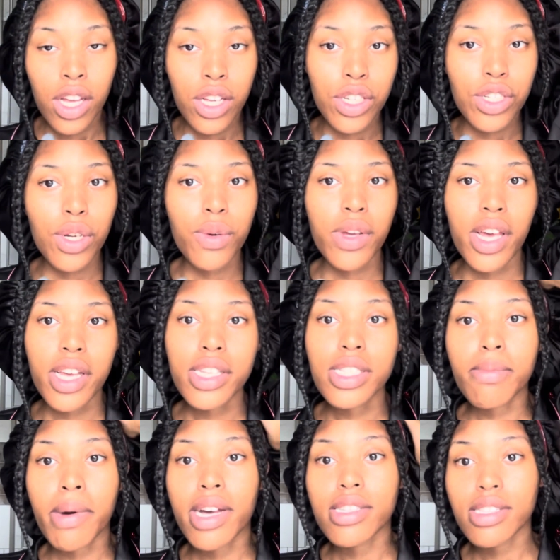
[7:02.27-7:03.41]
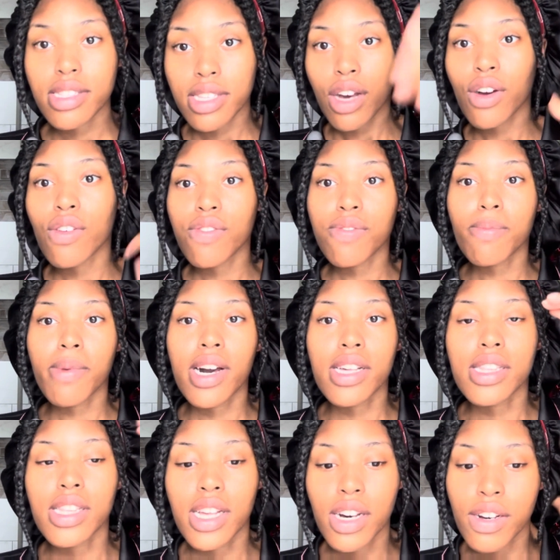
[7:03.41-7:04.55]
showcase myself, my
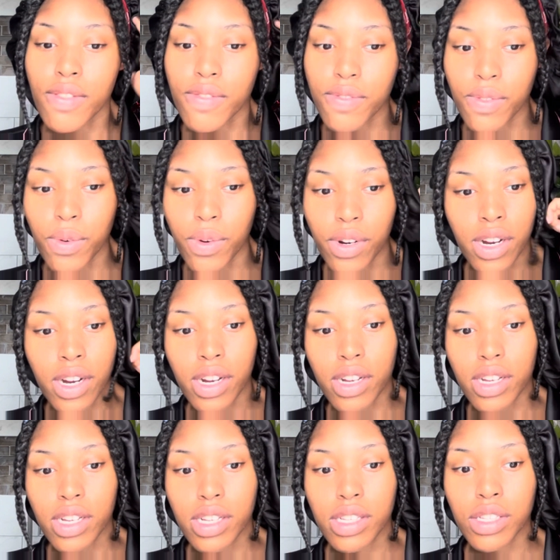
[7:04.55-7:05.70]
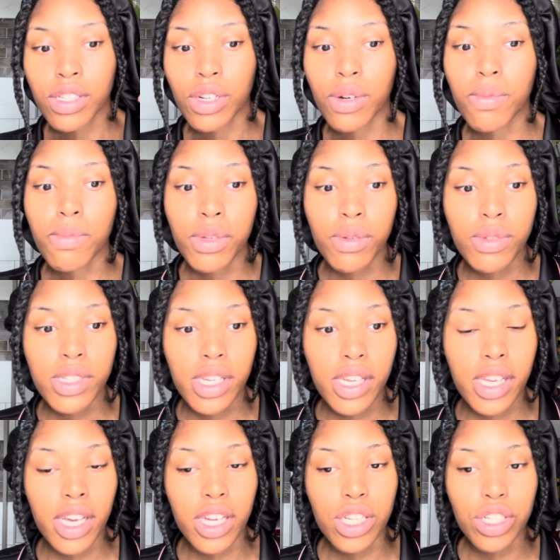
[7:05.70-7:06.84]
love for,
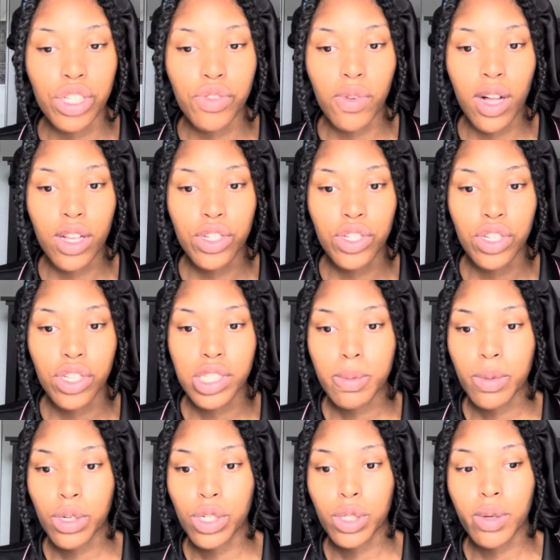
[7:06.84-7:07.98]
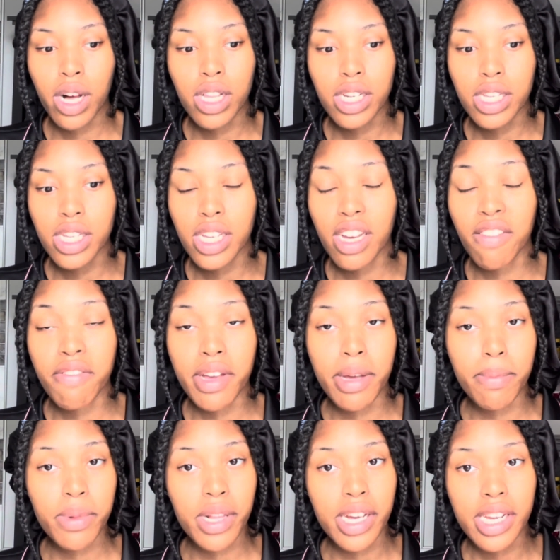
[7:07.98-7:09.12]
music and astrology, spirituality, event
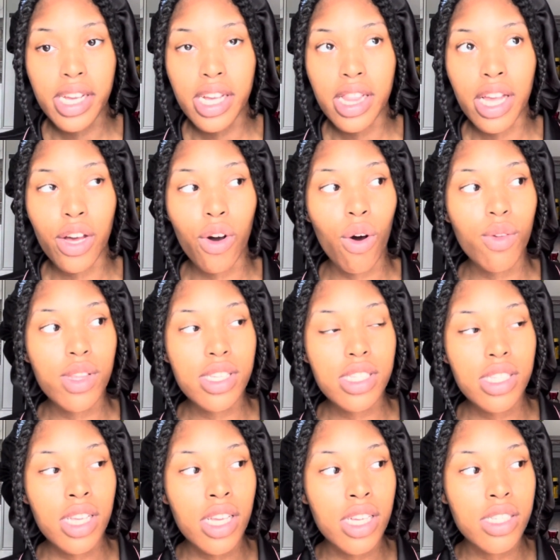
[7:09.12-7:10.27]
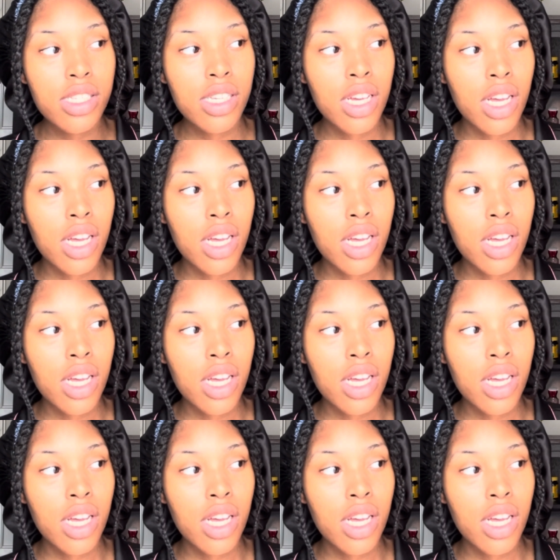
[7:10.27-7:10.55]
planning, like all these things,